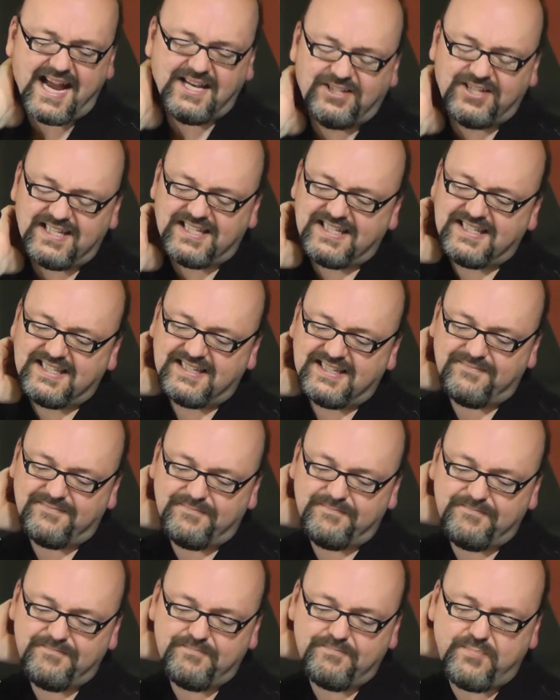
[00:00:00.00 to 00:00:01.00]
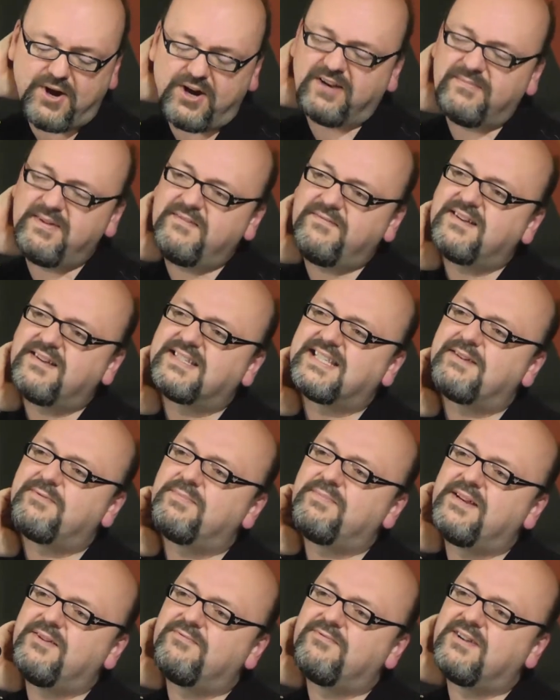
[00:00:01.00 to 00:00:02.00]
I, I, just, part of me feels that
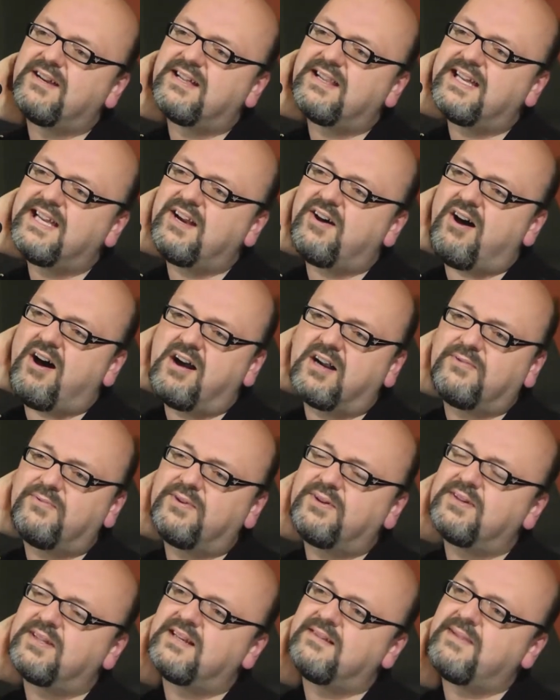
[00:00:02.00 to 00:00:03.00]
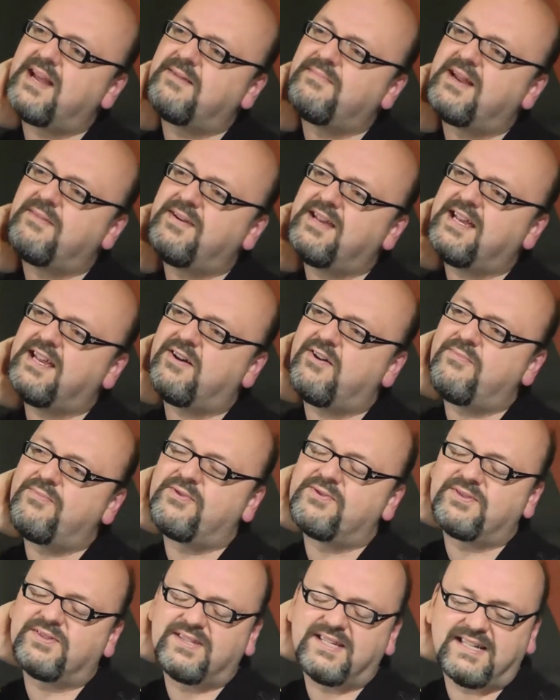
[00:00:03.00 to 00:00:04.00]
would be really awkward and, and maybe
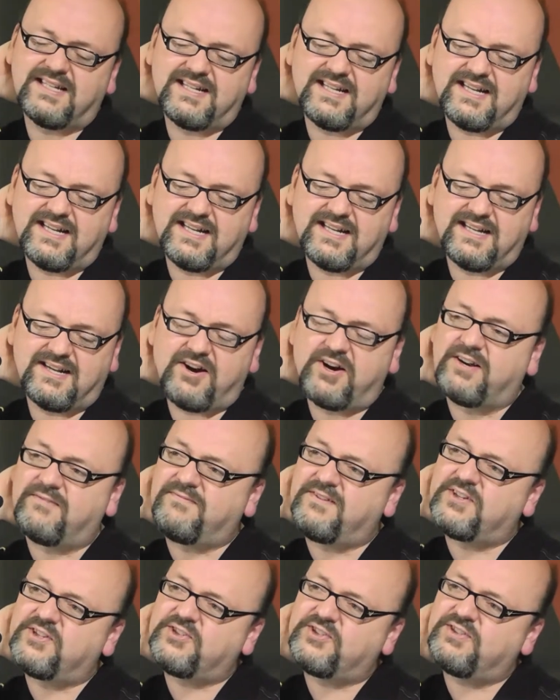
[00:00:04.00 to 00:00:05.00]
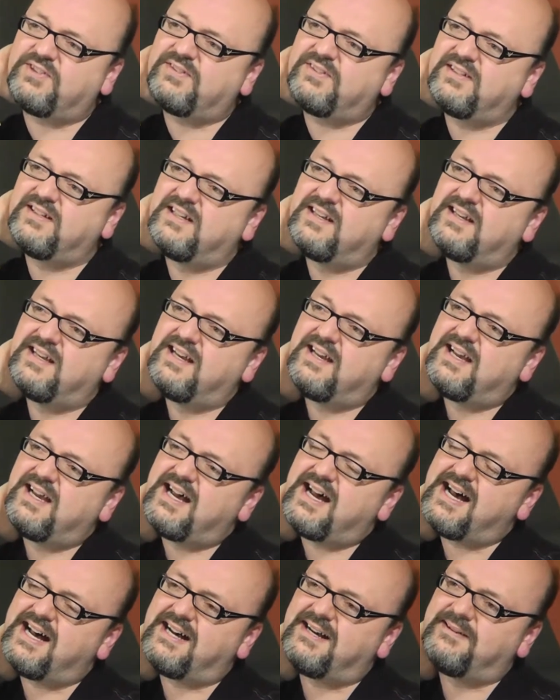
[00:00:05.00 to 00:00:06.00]
almost uh, artificial.
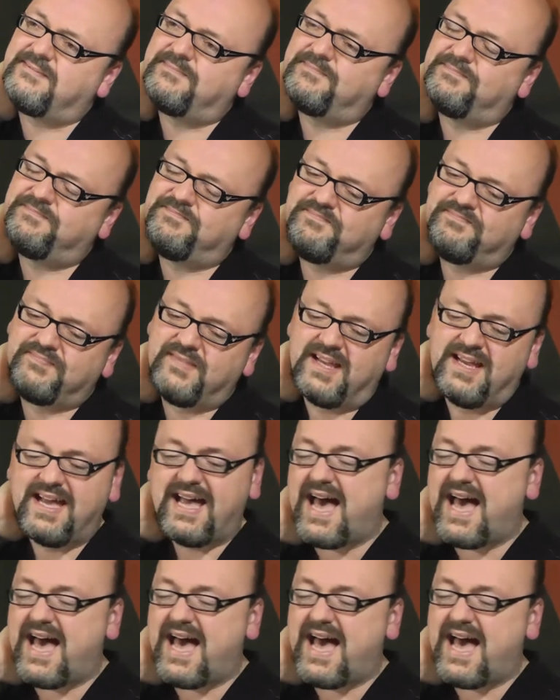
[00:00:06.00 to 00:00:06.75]
Um,